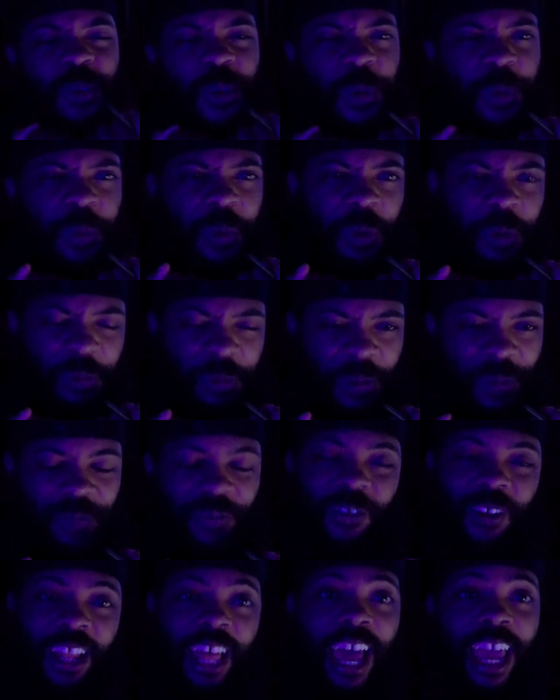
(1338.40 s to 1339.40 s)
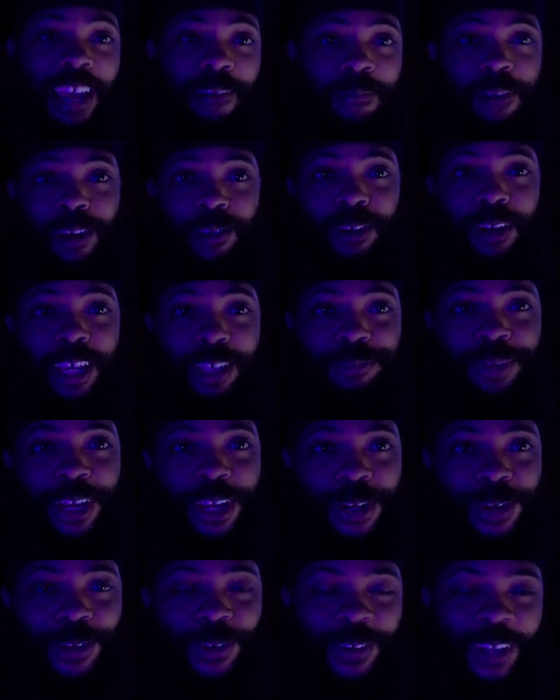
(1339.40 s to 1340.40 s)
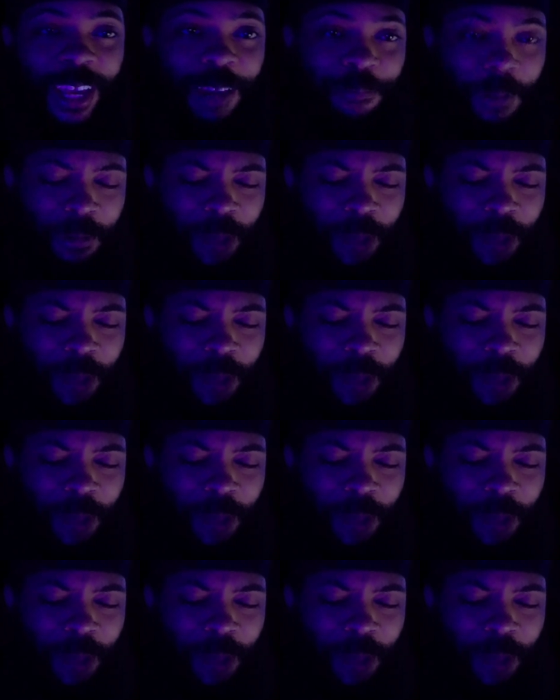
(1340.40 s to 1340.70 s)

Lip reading: no more, you motherfucker. Well, I am Deku. That's my hero name.